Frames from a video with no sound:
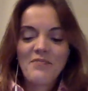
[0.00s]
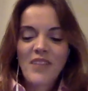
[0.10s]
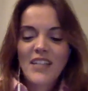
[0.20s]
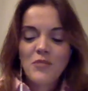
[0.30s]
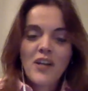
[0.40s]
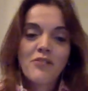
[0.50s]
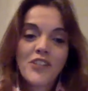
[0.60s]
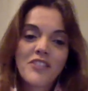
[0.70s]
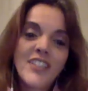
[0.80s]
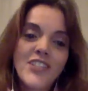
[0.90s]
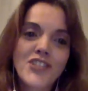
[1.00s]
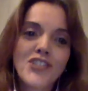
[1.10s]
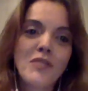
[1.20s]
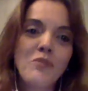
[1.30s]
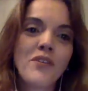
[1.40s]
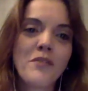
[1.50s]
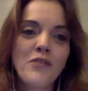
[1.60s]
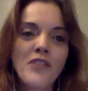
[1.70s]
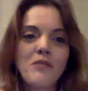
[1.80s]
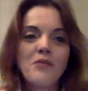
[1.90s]
as part of your relationship
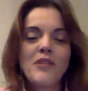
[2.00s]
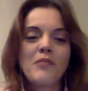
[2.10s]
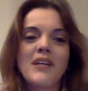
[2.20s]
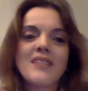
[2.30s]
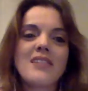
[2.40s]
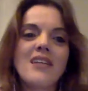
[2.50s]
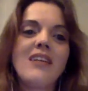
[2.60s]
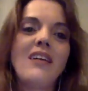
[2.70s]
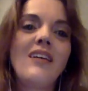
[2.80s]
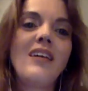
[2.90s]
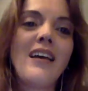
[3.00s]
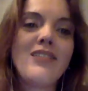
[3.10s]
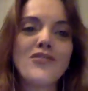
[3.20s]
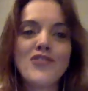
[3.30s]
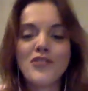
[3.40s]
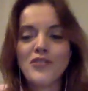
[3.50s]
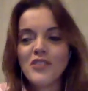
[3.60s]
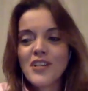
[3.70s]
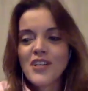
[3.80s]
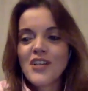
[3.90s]
with Massa, he asked you
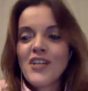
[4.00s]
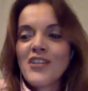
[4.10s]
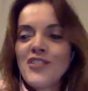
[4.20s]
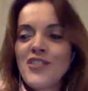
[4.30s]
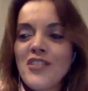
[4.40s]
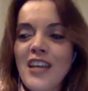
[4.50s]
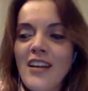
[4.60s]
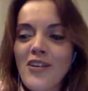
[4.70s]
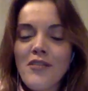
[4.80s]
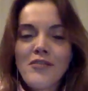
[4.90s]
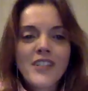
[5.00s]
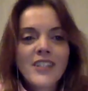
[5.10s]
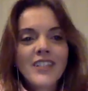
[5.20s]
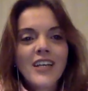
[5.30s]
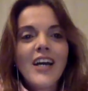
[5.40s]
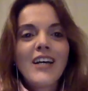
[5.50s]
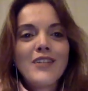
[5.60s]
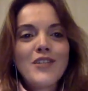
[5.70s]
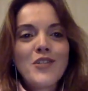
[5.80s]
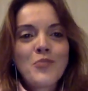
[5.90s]
to take over
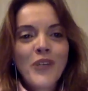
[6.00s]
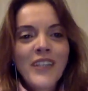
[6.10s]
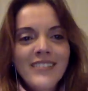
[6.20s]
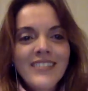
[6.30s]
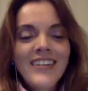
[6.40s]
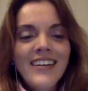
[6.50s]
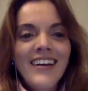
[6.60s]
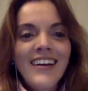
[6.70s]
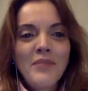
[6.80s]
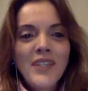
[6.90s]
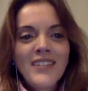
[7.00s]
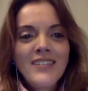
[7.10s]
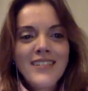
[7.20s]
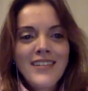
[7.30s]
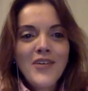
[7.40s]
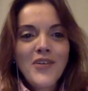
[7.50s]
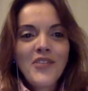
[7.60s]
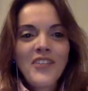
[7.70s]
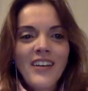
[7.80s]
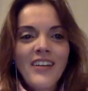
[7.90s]
Sprint, be the CEO
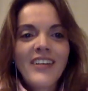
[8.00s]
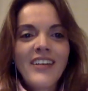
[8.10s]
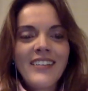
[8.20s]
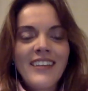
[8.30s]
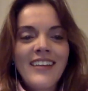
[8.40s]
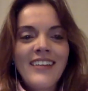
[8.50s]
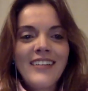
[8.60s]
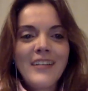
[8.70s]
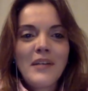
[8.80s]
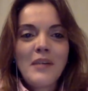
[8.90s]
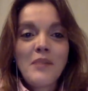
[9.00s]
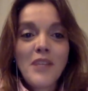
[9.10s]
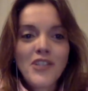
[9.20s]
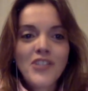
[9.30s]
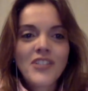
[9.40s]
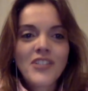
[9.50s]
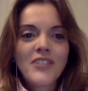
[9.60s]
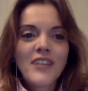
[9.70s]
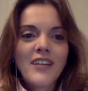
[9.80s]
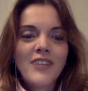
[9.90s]
there, and lead a major
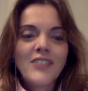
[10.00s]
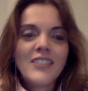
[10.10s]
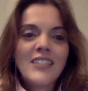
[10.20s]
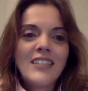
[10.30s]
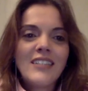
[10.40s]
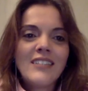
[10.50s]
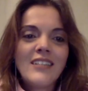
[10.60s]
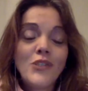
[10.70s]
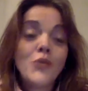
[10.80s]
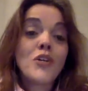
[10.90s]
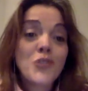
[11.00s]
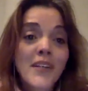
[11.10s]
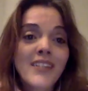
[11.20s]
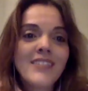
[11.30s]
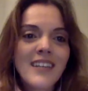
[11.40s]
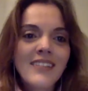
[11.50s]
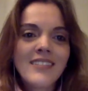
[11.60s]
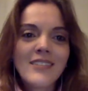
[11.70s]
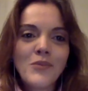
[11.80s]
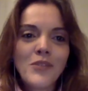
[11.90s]
turnaround. And you also
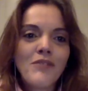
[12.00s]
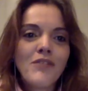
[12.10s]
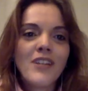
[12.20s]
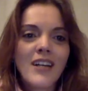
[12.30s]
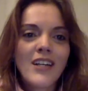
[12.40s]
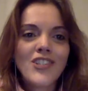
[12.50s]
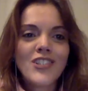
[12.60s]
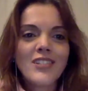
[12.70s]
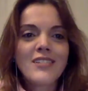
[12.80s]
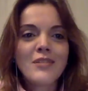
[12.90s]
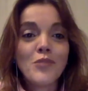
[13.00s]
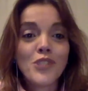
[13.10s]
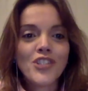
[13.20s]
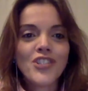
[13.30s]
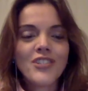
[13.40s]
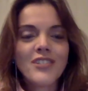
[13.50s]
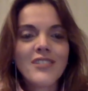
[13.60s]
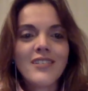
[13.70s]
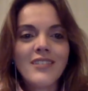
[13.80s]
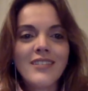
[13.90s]
architected one of the largest mergers
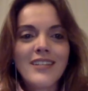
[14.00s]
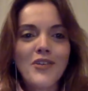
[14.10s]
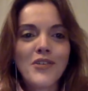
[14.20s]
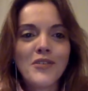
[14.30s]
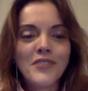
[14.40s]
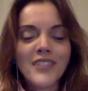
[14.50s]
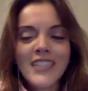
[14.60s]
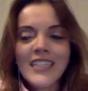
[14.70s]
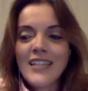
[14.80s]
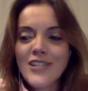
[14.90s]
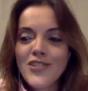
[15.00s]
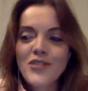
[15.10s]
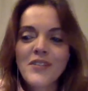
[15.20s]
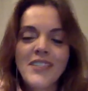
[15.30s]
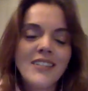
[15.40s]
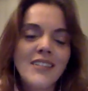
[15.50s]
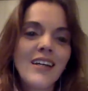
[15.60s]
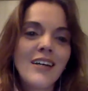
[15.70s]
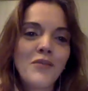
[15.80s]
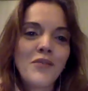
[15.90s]
in the telco history
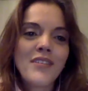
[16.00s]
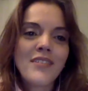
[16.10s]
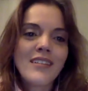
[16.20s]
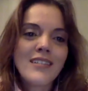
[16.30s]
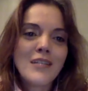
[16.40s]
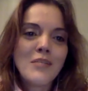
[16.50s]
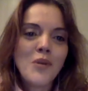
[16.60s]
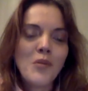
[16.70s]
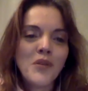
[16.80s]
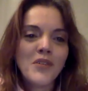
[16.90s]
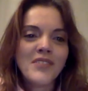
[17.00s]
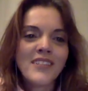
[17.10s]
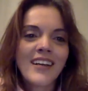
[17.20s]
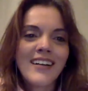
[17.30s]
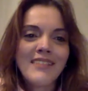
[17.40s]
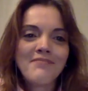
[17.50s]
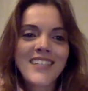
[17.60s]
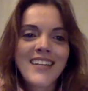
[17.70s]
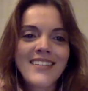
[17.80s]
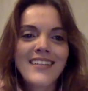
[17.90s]
with T-Mobile.
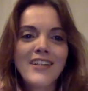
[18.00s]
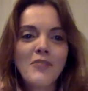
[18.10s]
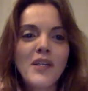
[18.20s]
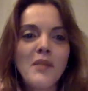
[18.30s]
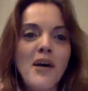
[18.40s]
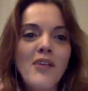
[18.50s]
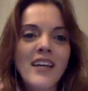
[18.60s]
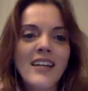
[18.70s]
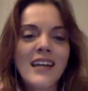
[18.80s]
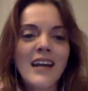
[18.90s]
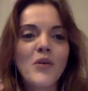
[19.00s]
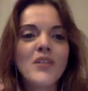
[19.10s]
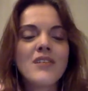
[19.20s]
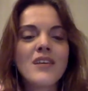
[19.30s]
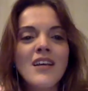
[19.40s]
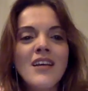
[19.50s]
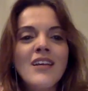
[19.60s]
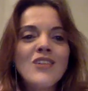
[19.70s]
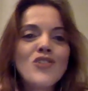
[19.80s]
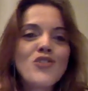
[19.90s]
Tell us a little bit about that. How was
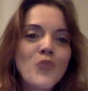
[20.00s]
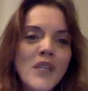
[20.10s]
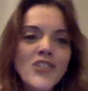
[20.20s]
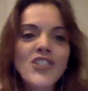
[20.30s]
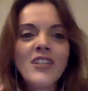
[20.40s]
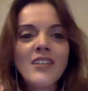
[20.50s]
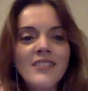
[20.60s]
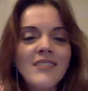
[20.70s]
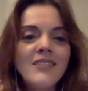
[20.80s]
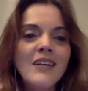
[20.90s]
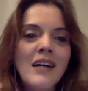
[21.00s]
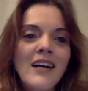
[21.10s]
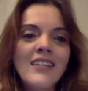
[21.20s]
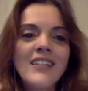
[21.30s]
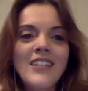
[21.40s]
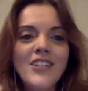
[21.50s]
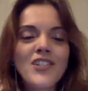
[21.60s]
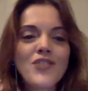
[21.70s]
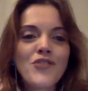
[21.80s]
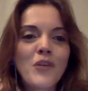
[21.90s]
switching
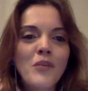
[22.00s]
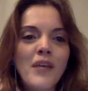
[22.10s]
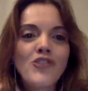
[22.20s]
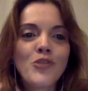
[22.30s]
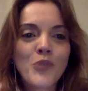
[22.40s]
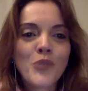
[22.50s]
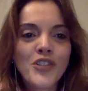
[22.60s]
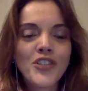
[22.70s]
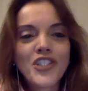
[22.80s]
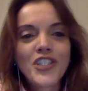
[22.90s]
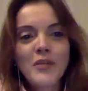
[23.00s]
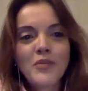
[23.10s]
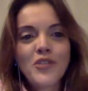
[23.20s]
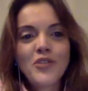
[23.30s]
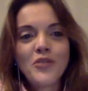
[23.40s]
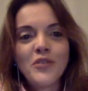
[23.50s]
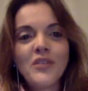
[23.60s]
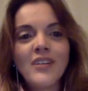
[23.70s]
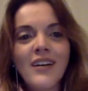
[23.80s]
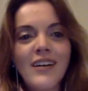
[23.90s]
gears from entrepreneurship
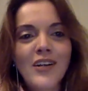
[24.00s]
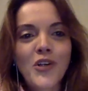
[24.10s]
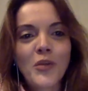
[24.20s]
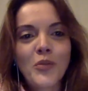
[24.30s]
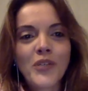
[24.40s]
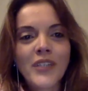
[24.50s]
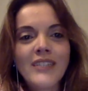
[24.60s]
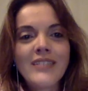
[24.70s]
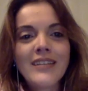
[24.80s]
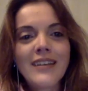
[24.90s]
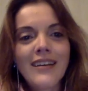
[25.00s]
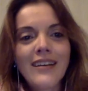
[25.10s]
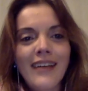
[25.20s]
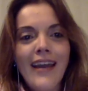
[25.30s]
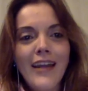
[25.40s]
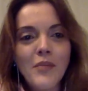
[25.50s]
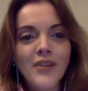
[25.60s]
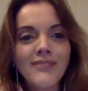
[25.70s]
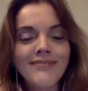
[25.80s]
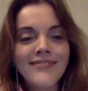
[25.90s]
to a corporate
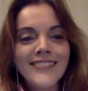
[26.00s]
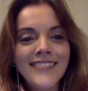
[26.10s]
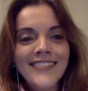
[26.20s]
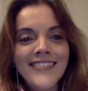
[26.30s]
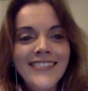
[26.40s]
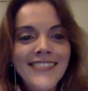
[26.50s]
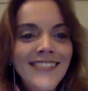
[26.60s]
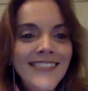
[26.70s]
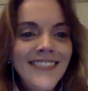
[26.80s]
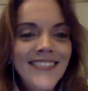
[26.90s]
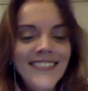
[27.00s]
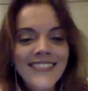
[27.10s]
animal? So